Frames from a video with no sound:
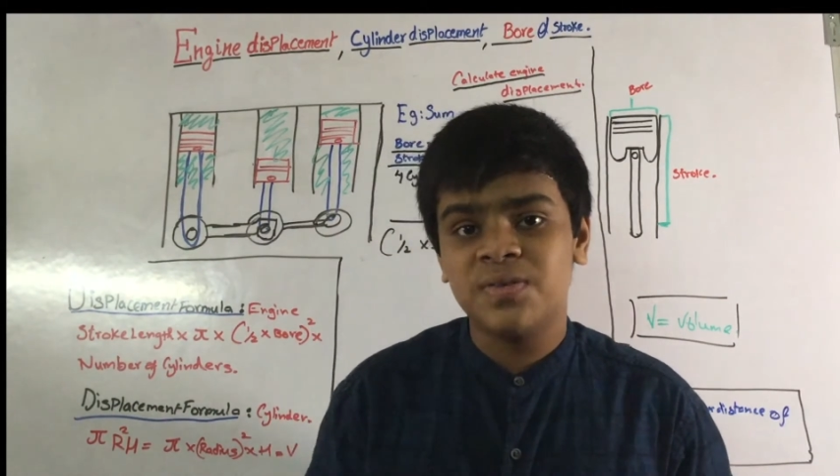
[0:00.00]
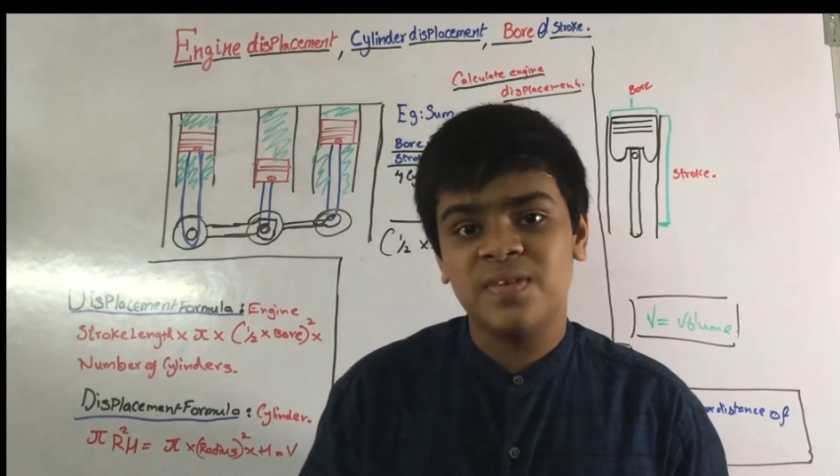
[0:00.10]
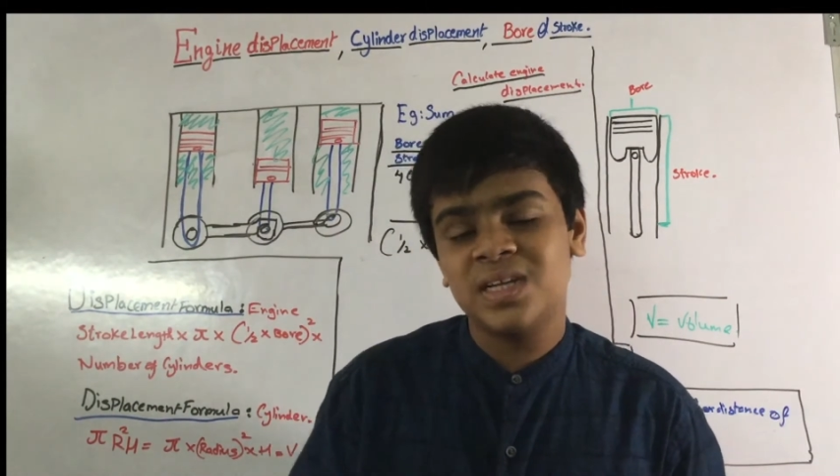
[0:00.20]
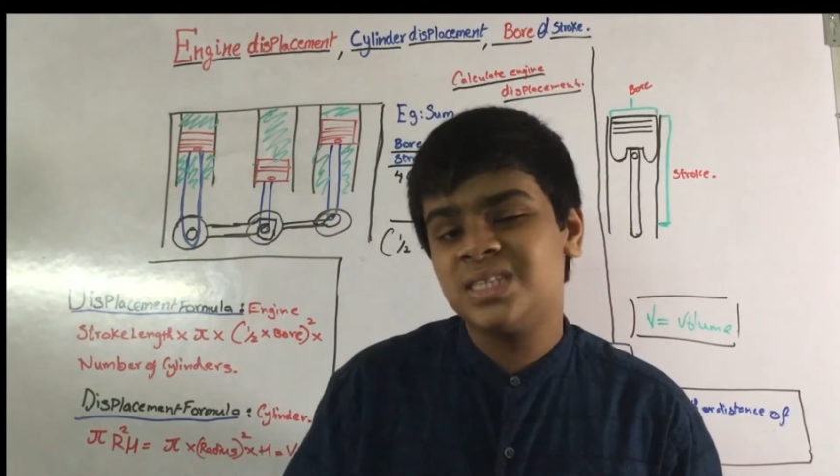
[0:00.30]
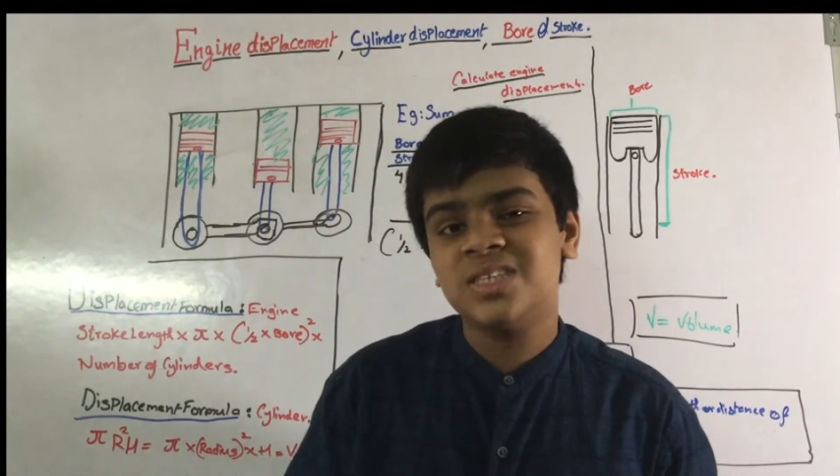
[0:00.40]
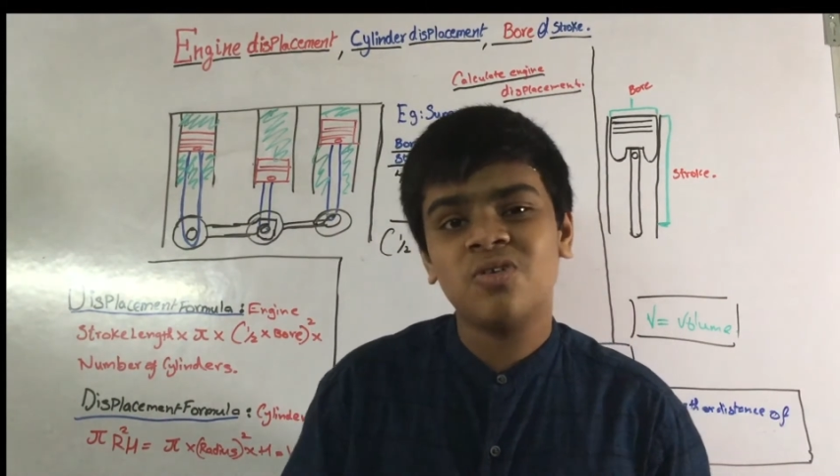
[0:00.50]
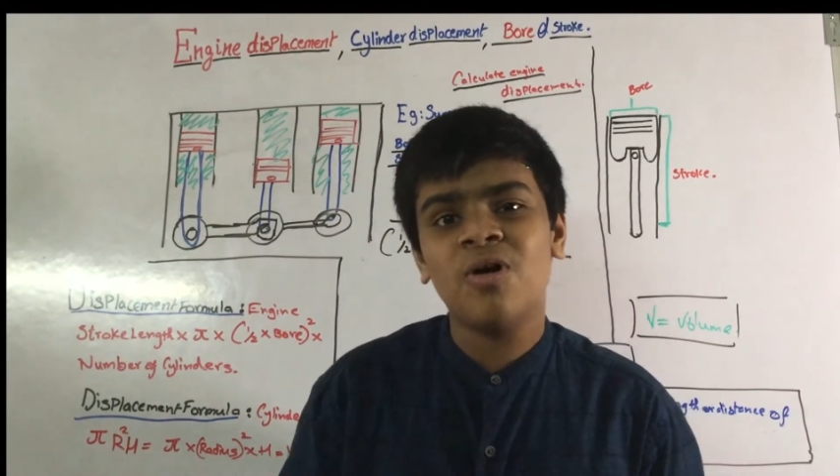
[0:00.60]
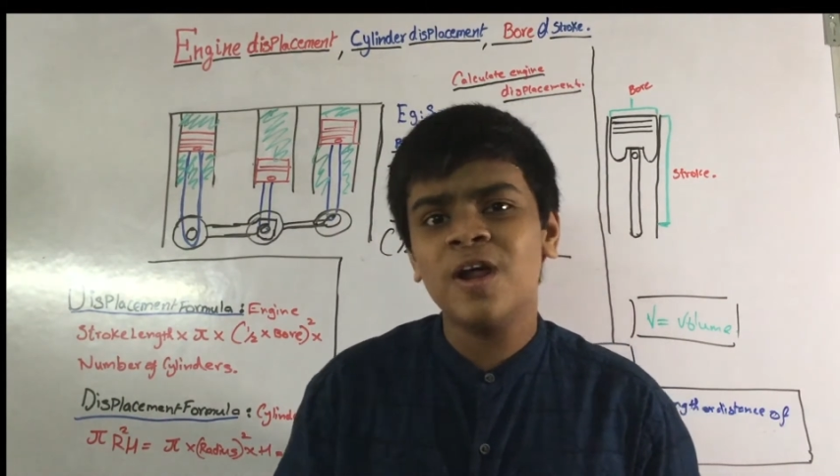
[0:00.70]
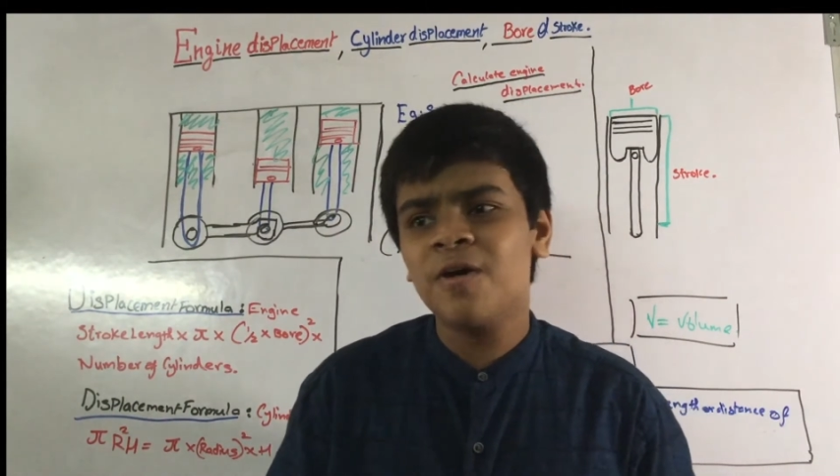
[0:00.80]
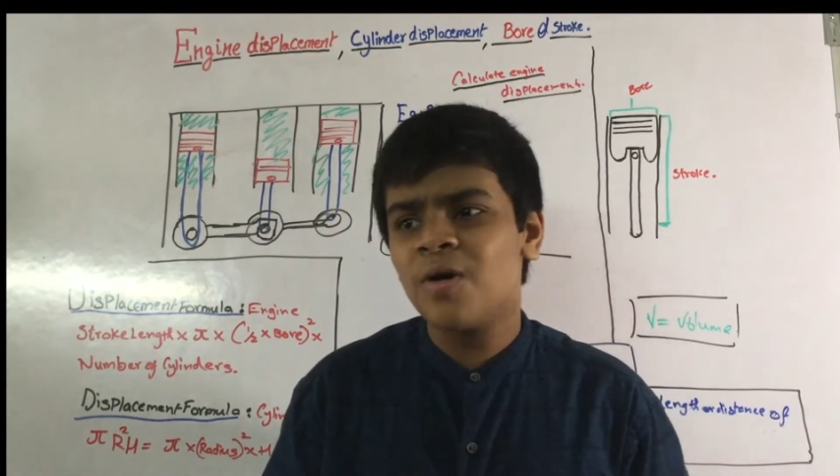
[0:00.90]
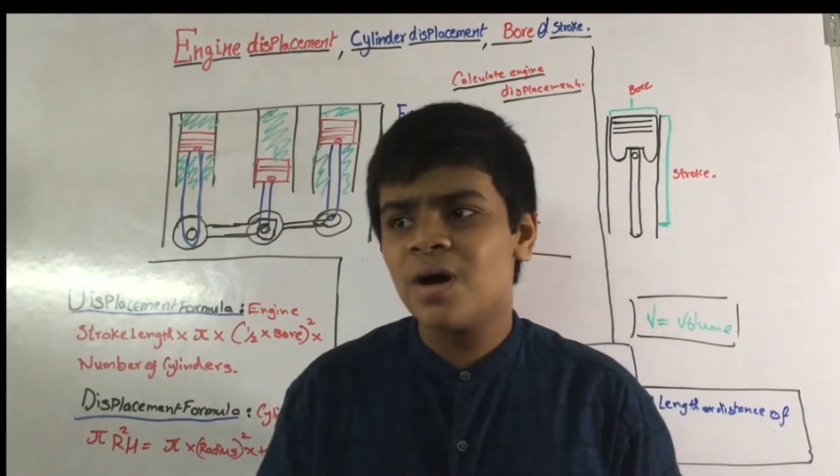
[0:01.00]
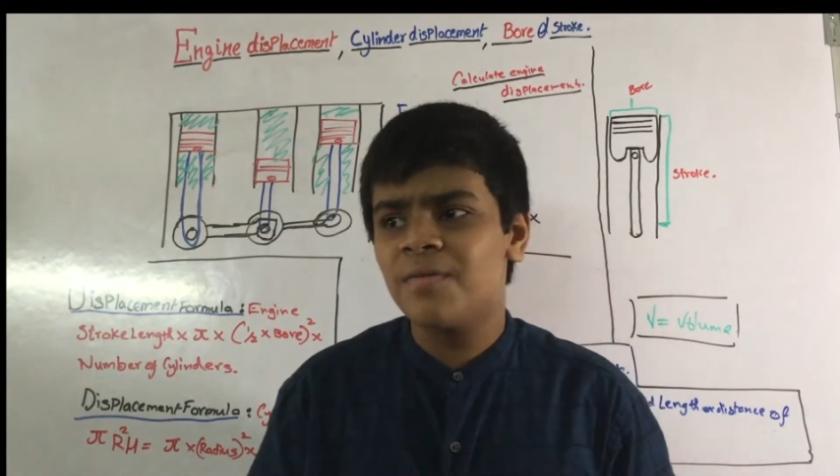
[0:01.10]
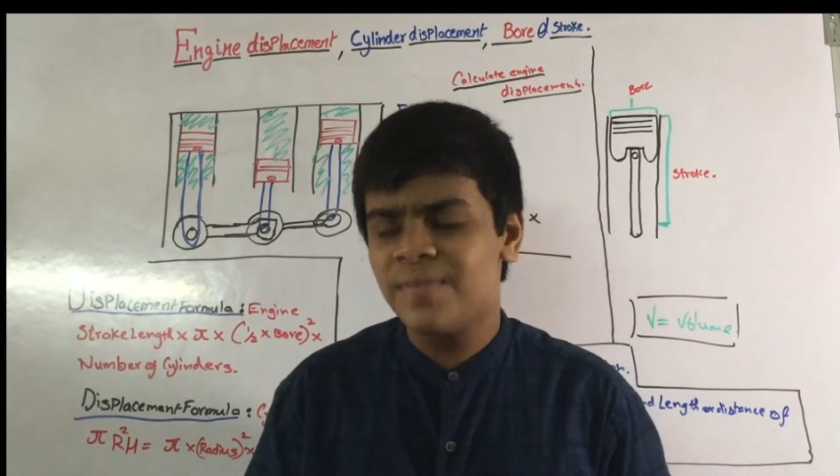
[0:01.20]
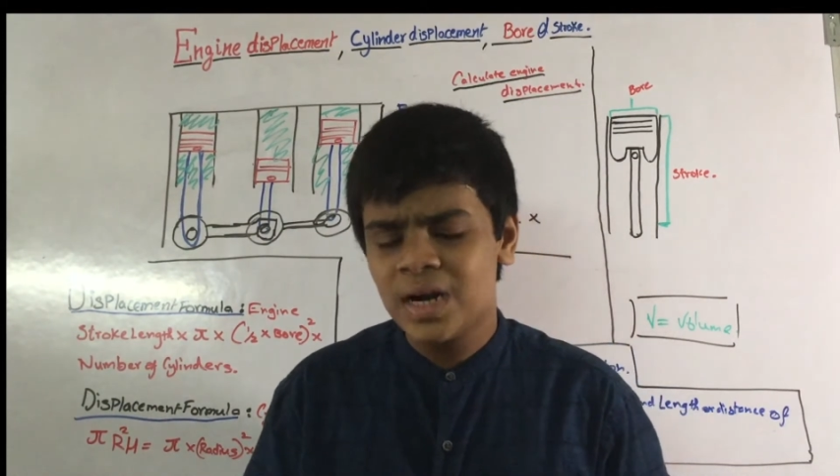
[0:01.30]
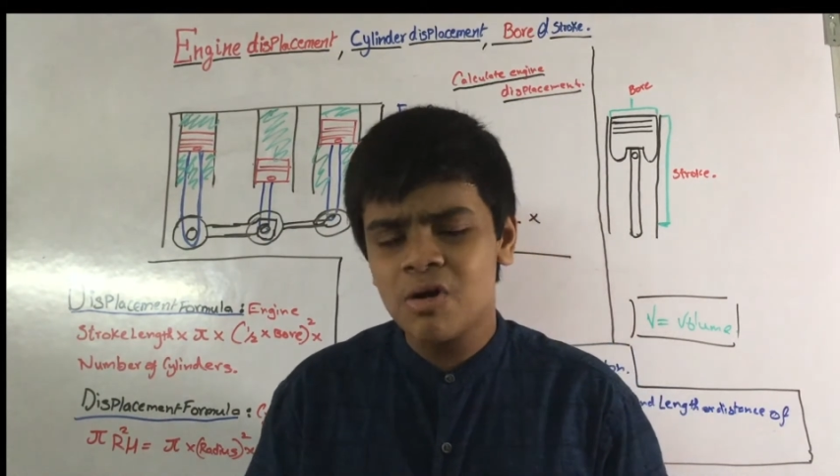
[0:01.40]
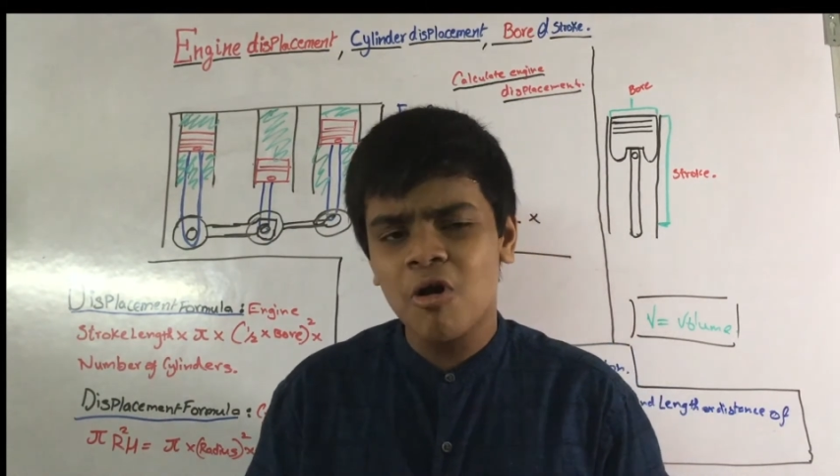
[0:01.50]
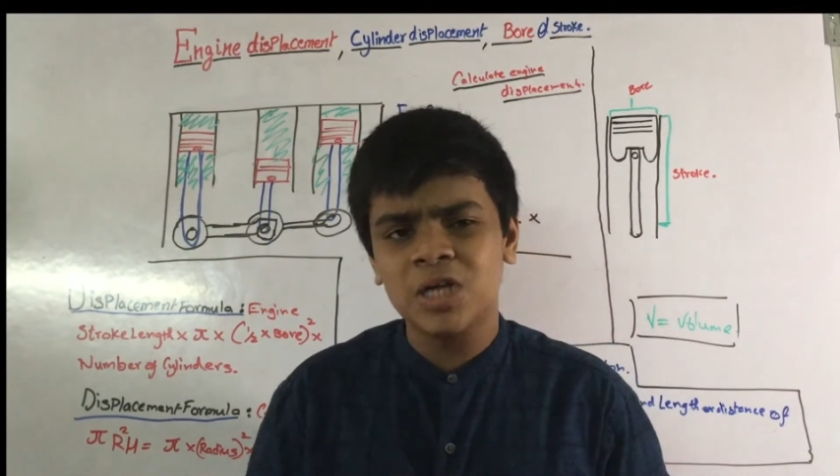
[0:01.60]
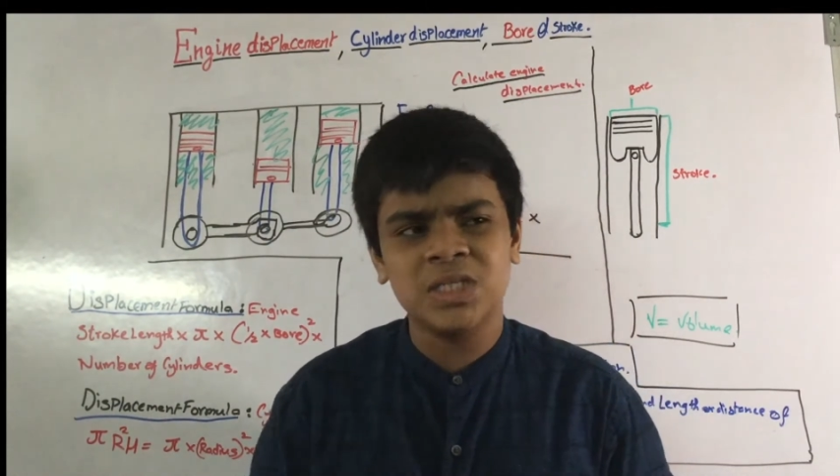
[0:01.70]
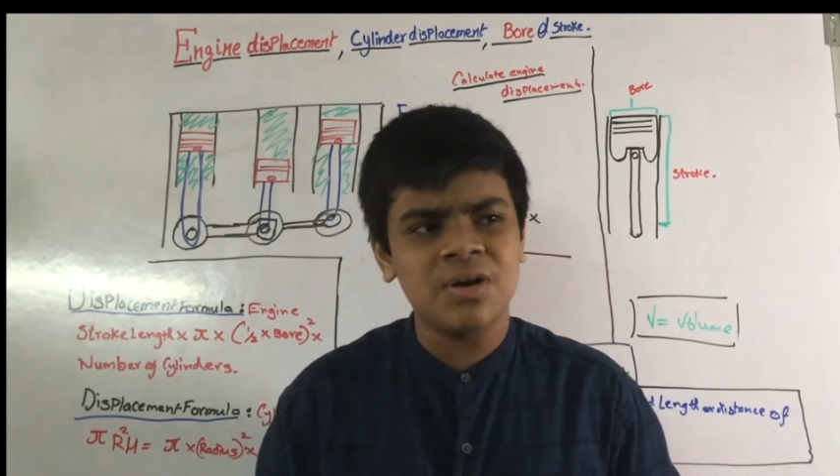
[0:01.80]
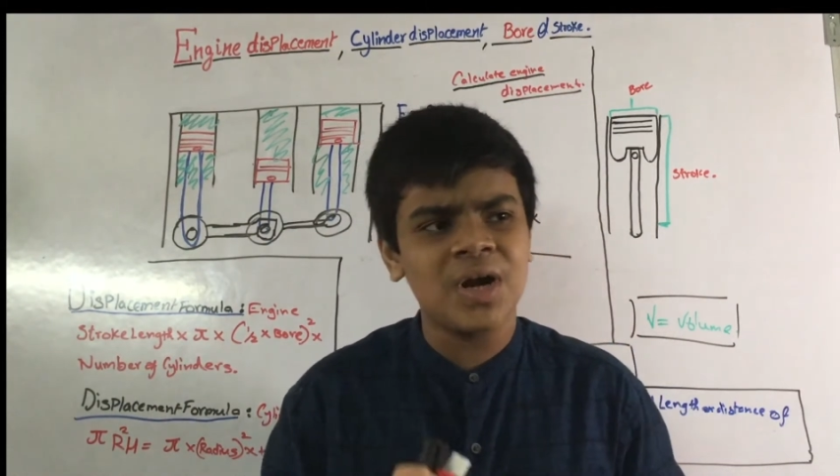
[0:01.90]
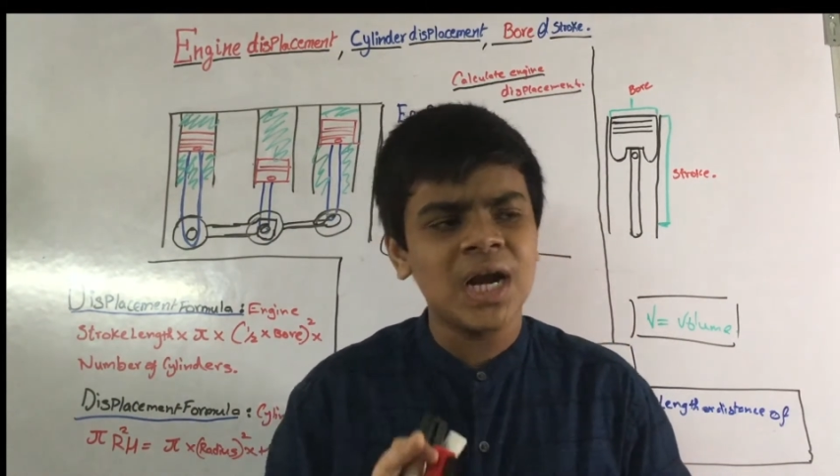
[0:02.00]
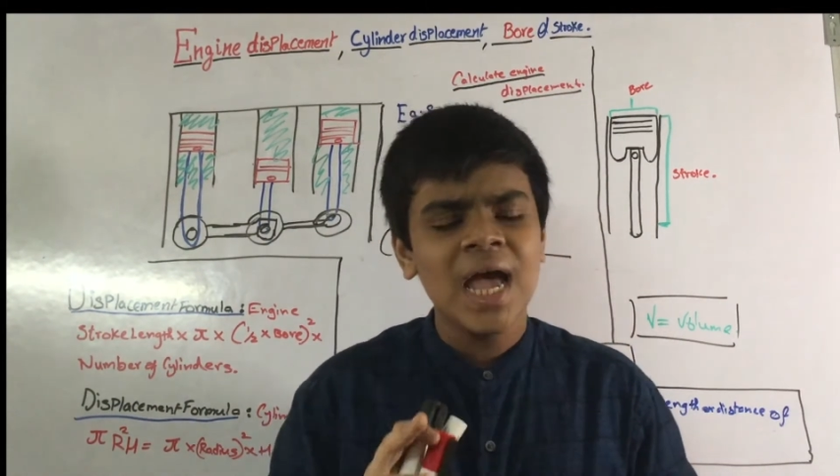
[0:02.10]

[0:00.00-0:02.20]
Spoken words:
If you can see, Skoda Vento cost around